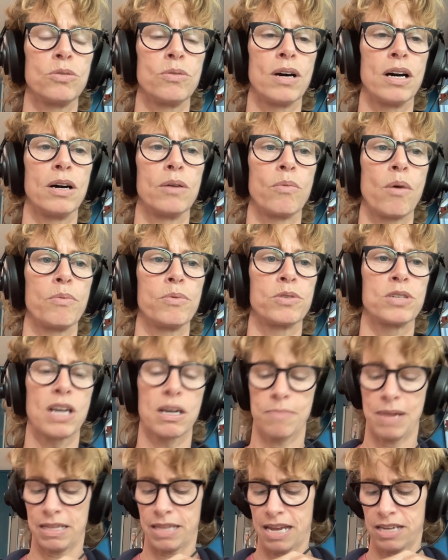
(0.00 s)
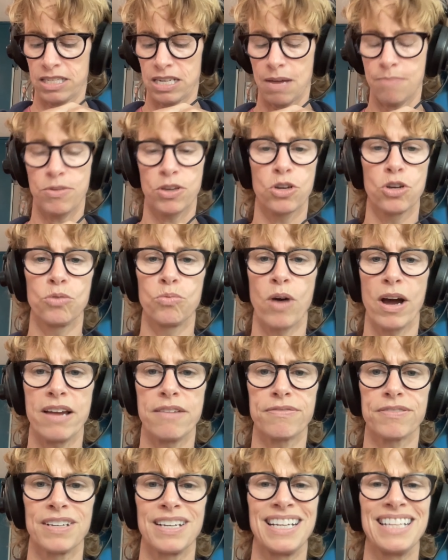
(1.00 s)
what we were talking about last time, The Good
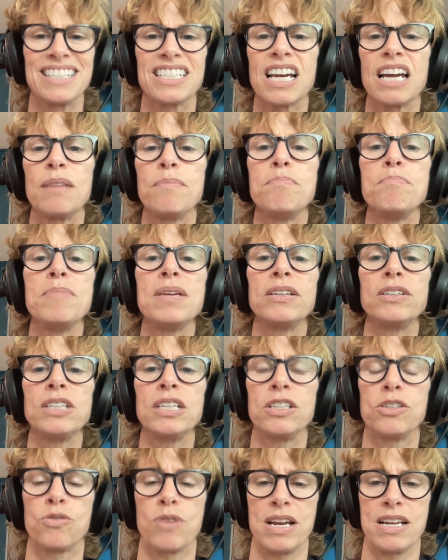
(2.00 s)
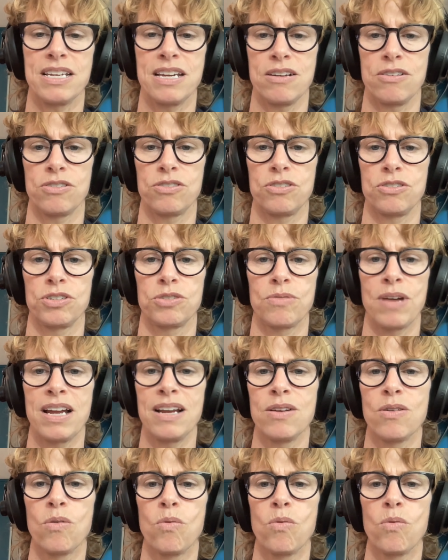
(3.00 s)
Wife, it's got a million great characters, right?